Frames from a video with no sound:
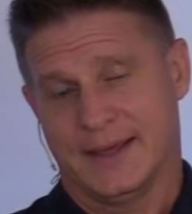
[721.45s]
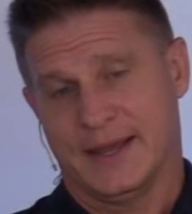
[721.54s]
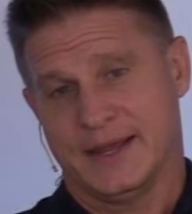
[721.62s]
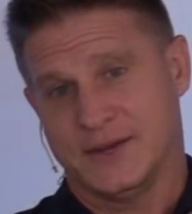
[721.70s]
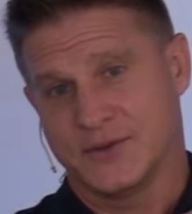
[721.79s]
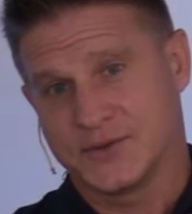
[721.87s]

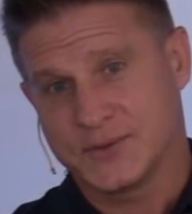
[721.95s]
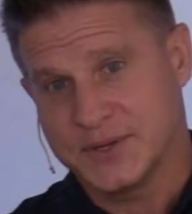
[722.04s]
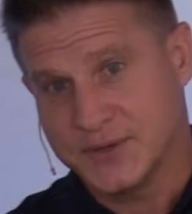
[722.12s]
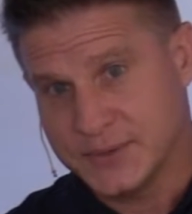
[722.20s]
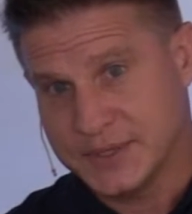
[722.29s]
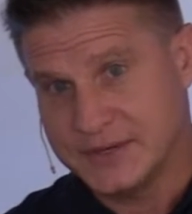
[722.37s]
And he knows
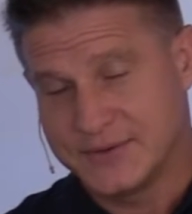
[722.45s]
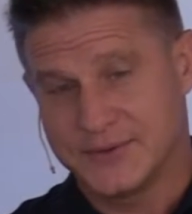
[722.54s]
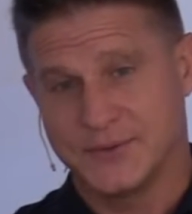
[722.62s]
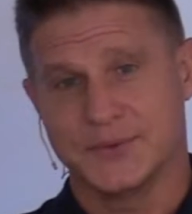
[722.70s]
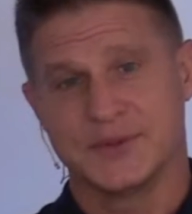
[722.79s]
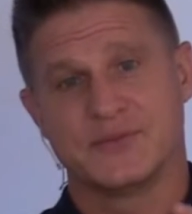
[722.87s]
what you need
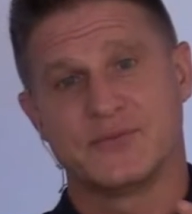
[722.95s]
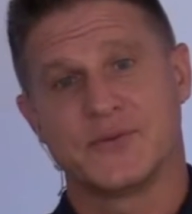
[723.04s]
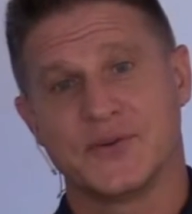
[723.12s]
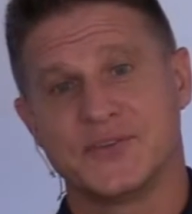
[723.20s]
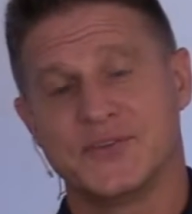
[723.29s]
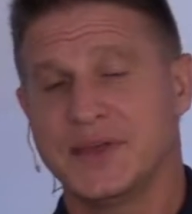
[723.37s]
too. And the
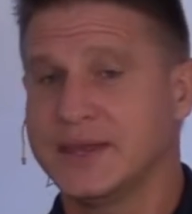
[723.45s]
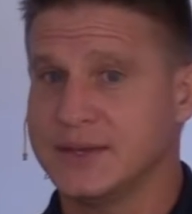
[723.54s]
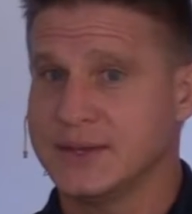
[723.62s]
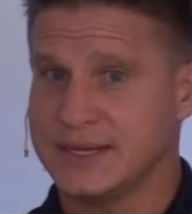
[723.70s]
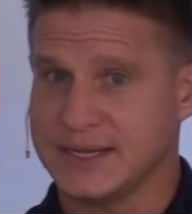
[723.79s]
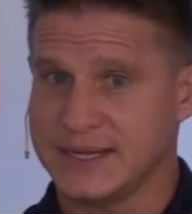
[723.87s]
first thing
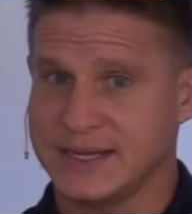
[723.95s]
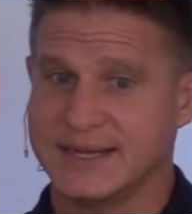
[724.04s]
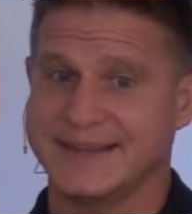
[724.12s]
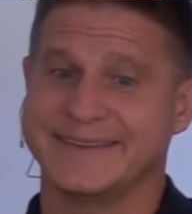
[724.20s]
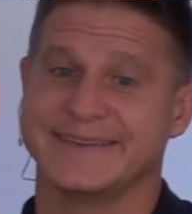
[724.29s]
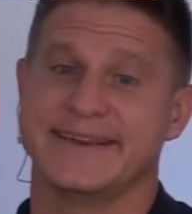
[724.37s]
you
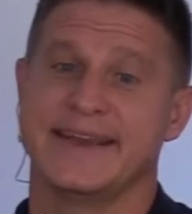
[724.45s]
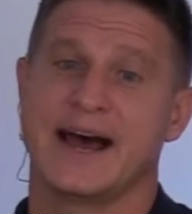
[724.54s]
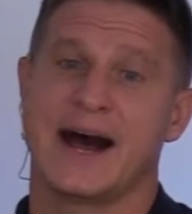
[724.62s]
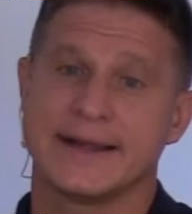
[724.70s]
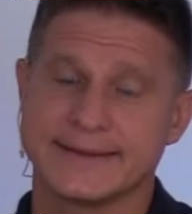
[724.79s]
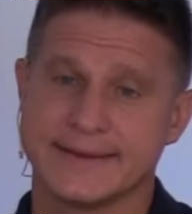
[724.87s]
need is
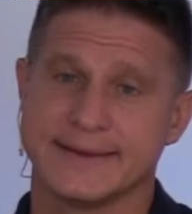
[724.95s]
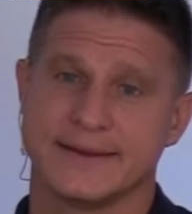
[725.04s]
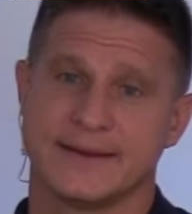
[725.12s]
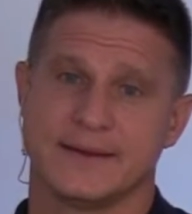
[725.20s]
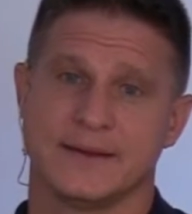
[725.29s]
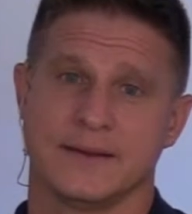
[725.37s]
not
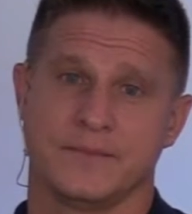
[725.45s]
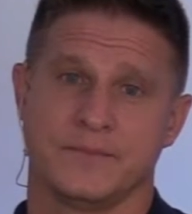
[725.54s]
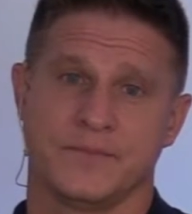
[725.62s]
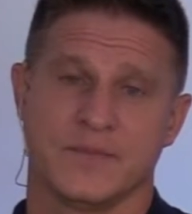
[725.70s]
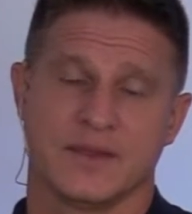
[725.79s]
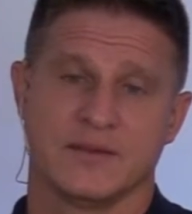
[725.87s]

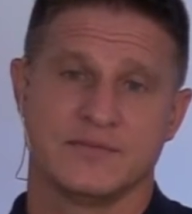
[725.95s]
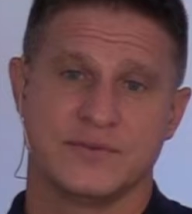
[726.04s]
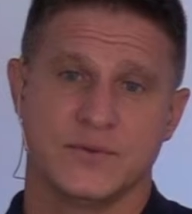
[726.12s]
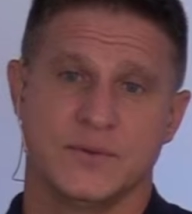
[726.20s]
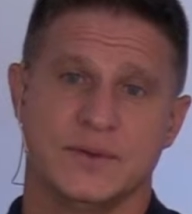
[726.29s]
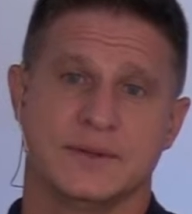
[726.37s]

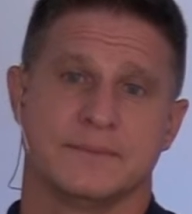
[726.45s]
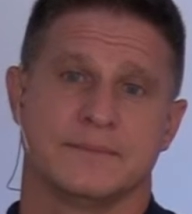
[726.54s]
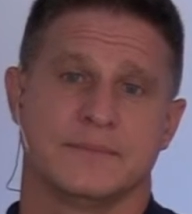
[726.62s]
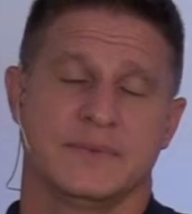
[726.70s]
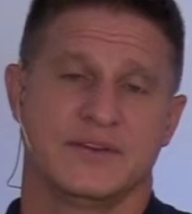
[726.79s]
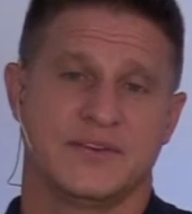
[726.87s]
food,
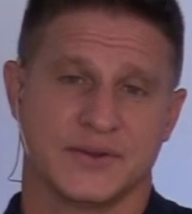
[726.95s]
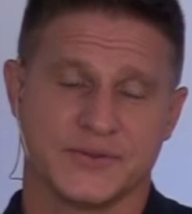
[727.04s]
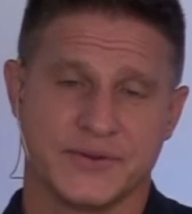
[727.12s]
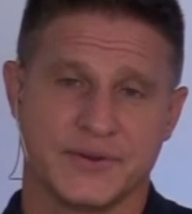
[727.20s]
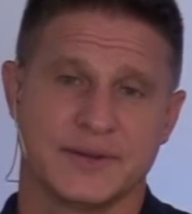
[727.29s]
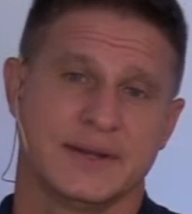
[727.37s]

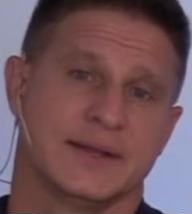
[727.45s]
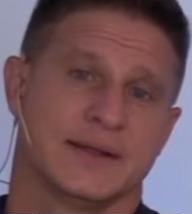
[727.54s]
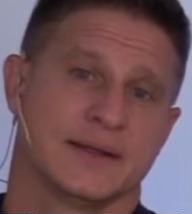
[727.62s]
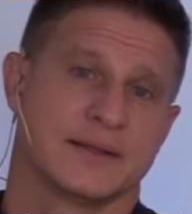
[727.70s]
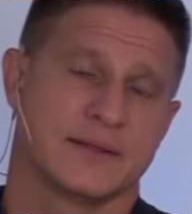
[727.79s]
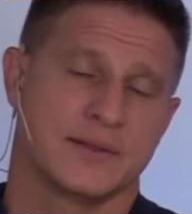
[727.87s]
shelter,
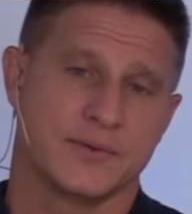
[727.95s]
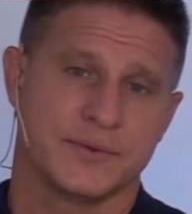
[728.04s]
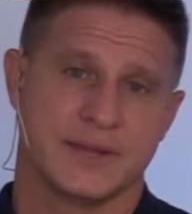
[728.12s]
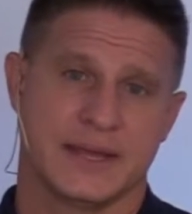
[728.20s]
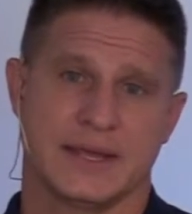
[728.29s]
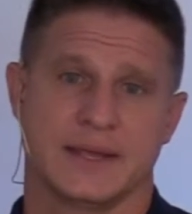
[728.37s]

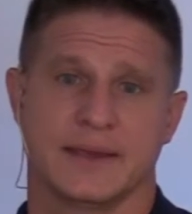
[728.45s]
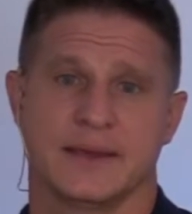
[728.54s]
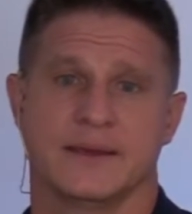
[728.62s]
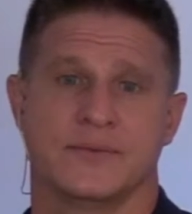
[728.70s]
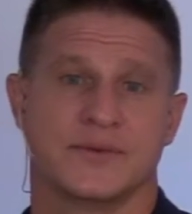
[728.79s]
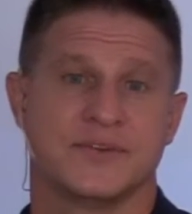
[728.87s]
clothing,
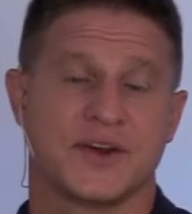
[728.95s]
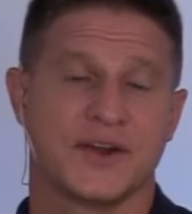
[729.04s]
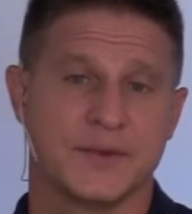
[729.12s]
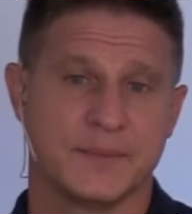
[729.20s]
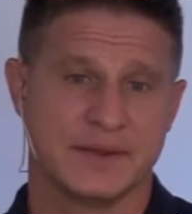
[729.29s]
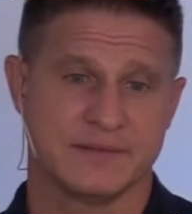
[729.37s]

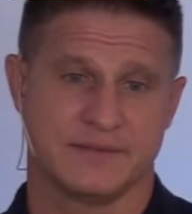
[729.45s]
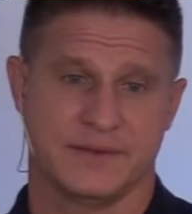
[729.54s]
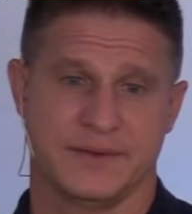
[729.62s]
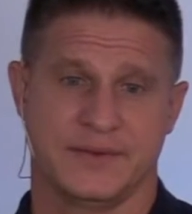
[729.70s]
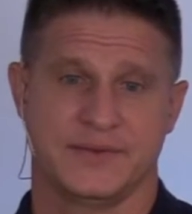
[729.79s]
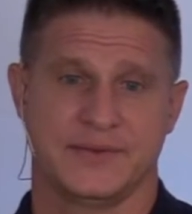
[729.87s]
retirement
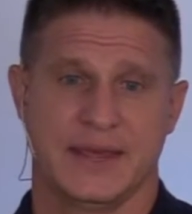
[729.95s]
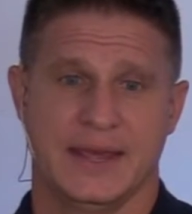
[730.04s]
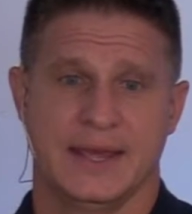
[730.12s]
funds.